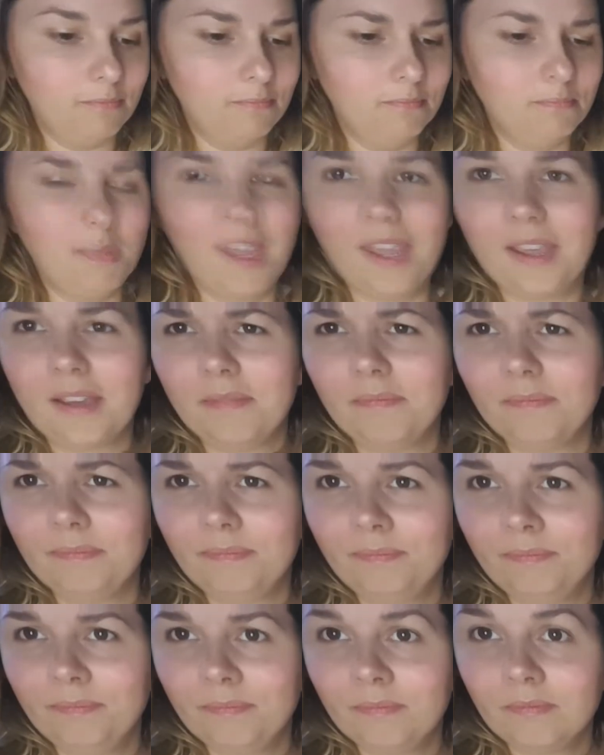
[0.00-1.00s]
make
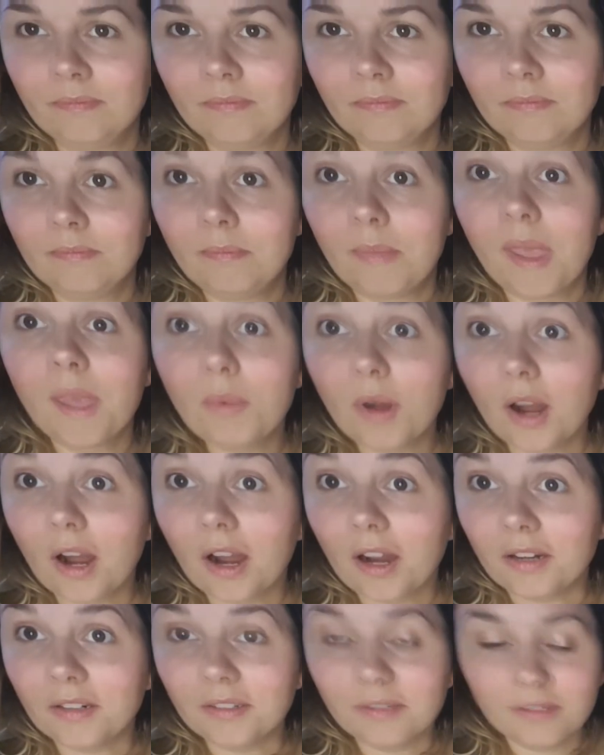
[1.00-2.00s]
paper
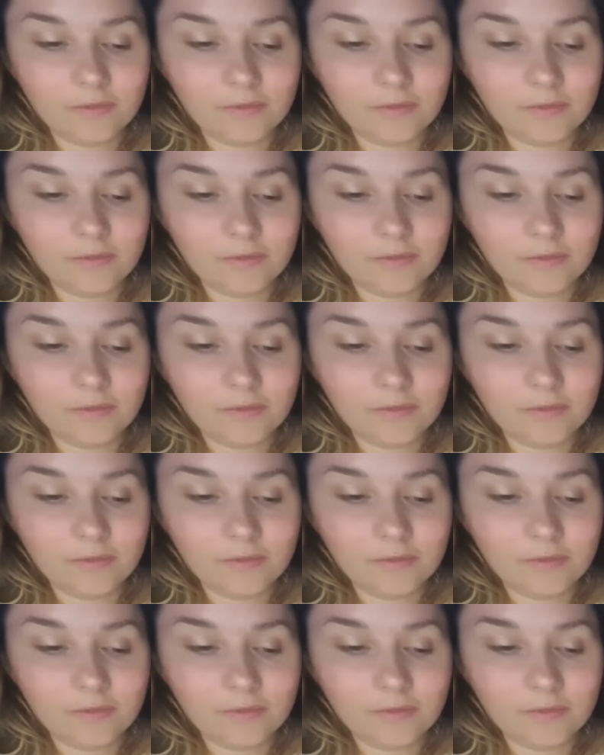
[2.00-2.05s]
art,